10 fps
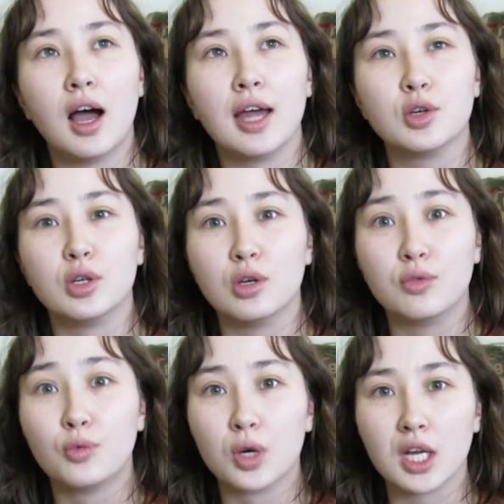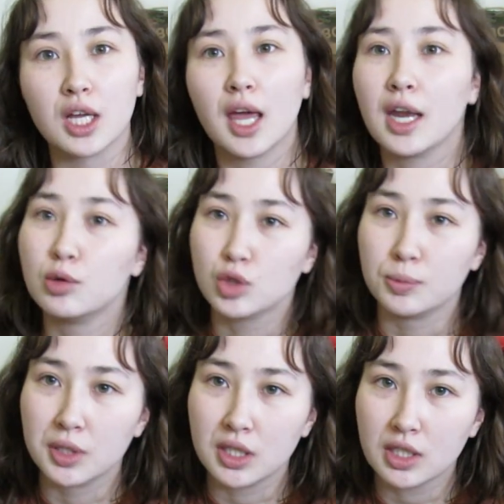I couldn't afford it, and it was
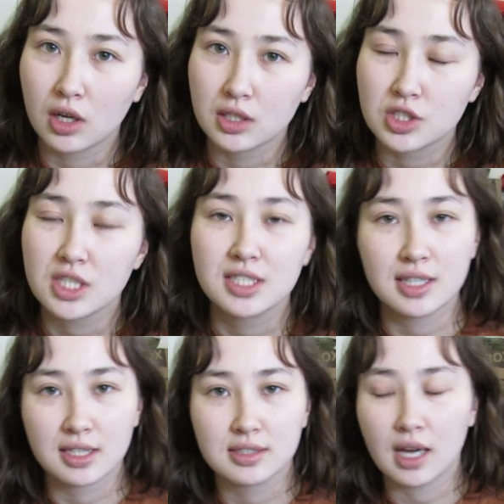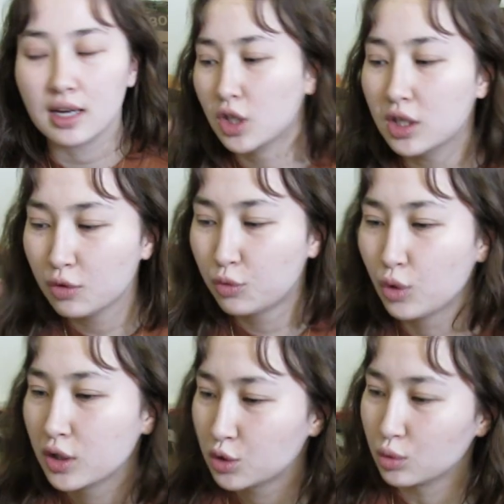community college. Isn't that sad? Couldn't
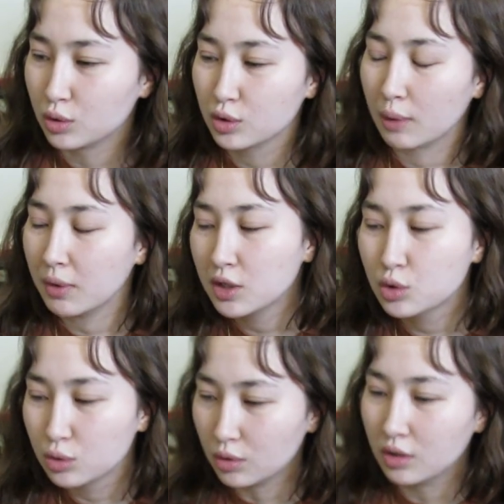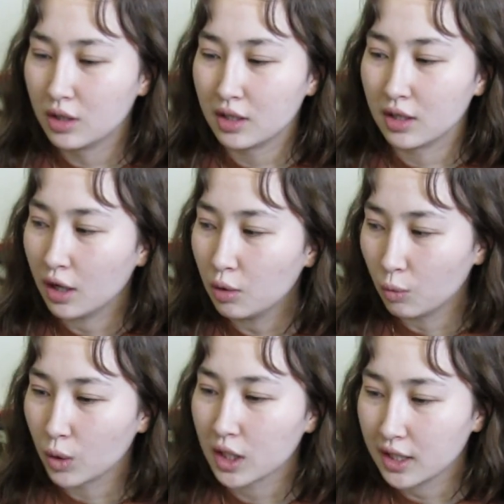afford school, so I'm not in school, not
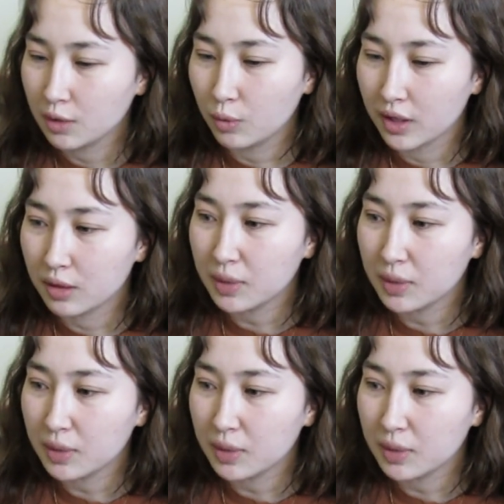working with